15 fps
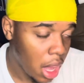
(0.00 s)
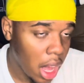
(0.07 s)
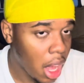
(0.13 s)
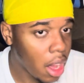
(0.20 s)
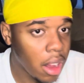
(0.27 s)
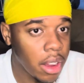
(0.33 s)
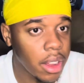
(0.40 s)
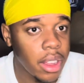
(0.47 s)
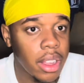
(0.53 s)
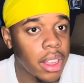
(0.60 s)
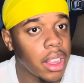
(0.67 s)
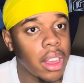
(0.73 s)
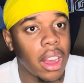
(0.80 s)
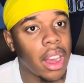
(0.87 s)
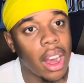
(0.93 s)
I
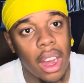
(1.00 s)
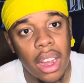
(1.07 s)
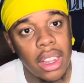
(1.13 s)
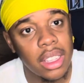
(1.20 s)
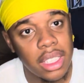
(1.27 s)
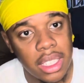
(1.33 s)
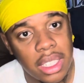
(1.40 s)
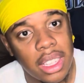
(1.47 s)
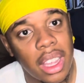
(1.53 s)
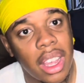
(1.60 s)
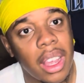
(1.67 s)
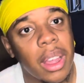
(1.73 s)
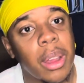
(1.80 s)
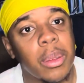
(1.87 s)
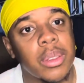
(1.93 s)

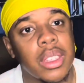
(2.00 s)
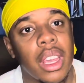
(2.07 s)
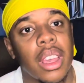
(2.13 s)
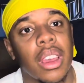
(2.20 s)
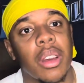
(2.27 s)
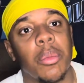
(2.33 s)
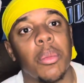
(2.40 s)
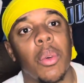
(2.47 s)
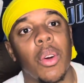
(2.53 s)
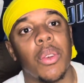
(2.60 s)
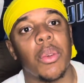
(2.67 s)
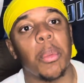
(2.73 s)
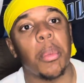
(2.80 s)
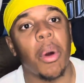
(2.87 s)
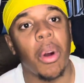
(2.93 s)
understand him taking more of a
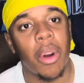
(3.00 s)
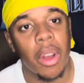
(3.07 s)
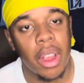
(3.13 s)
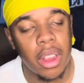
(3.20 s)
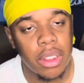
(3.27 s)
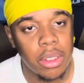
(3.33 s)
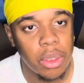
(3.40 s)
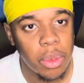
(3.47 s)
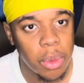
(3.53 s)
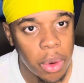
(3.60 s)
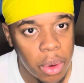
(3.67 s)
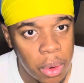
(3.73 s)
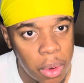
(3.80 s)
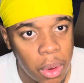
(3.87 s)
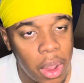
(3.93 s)
ball handling
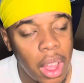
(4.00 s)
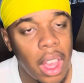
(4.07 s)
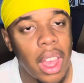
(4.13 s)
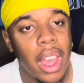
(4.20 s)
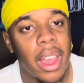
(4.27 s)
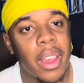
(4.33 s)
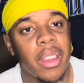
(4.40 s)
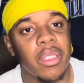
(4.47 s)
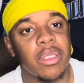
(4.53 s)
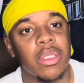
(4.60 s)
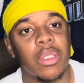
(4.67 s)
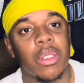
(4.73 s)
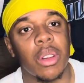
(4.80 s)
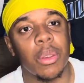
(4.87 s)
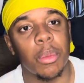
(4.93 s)
role and, you
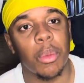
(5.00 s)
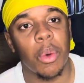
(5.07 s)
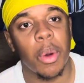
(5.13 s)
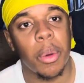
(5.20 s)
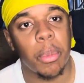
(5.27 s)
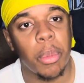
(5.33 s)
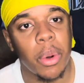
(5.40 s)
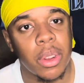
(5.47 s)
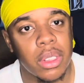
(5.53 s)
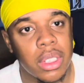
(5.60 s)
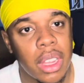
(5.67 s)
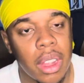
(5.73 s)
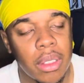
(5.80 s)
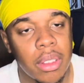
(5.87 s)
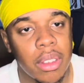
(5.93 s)
know, more pressure
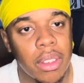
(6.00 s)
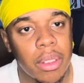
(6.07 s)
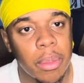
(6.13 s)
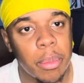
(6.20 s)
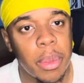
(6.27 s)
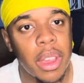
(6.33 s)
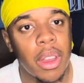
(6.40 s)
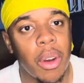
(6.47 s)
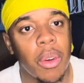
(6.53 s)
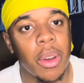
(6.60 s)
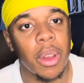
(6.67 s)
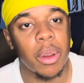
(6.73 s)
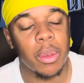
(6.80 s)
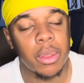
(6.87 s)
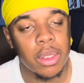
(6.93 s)
have to be on
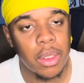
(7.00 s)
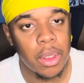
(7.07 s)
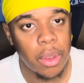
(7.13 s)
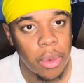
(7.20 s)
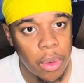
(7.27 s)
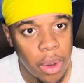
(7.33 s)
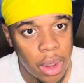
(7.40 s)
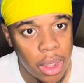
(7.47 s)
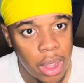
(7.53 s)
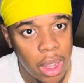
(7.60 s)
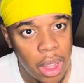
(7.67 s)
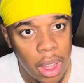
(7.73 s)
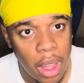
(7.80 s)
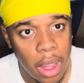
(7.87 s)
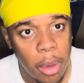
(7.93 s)
him to create.
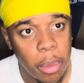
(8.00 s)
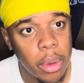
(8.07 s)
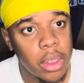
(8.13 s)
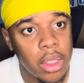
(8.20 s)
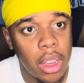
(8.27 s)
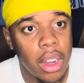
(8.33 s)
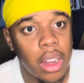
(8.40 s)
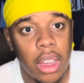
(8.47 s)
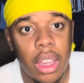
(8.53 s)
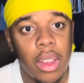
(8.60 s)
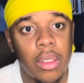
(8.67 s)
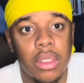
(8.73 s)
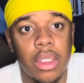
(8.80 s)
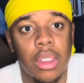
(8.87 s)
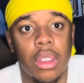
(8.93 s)
But, dog, he
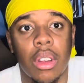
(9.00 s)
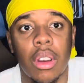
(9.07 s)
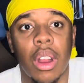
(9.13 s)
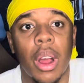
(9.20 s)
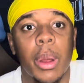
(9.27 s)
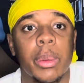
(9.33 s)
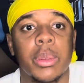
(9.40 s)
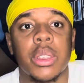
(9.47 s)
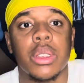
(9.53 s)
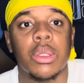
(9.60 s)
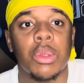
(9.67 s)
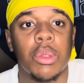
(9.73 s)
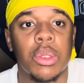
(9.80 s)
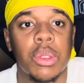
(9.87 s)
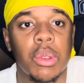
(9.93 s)
was the third option in
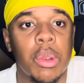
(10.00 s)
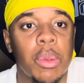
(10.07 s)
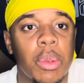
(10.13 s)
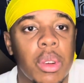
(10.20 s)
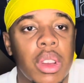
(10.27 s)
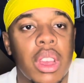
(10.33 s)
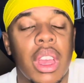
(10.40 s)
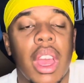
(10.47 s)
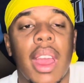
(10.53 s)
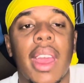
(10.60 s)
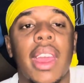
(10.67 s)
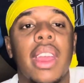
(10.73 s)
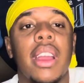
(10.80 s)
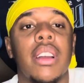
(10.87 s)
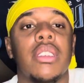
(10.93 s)
2021 and
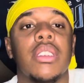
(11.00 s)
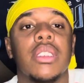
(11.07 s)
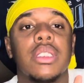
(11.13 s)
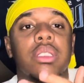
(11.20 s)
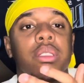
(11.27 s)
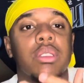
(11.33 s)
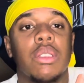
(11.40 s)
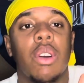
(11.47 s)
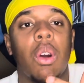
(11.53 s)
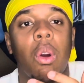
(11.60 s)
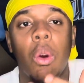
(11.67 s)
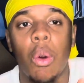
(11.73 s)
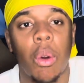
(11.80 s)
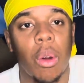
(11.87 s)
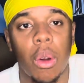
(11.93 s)
he looked
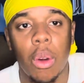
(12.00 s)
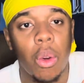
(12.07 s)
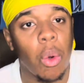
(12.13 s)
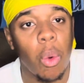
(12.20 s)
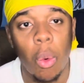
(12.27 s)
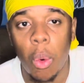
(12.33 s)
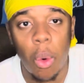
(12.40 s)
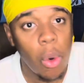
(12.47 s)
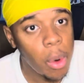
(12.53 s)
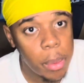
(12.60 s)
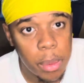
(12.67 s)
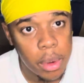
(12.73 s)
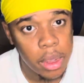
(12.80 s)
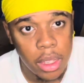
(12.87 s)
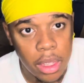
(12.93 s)

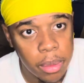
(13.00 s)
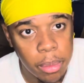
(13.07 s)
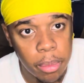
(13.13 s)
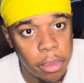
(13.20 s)
horrifically